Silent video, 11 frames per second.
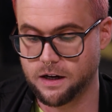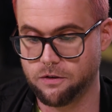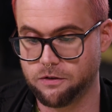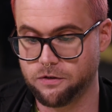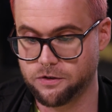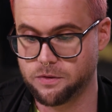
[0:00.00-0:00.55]

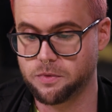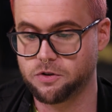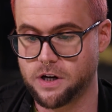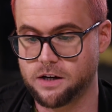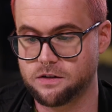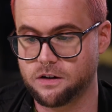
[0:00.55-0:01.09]
irreversible
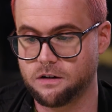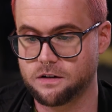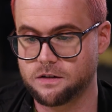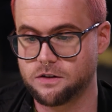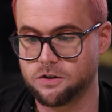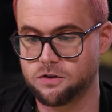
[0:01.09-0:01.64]
change to the
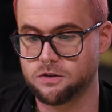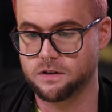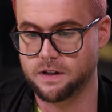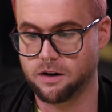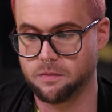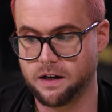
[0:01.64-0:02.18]

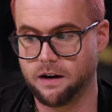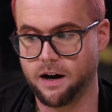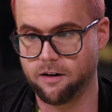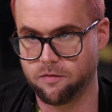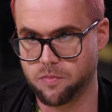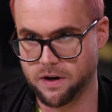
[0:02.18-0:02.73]
constitutional settlement
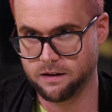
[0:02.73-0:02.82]
of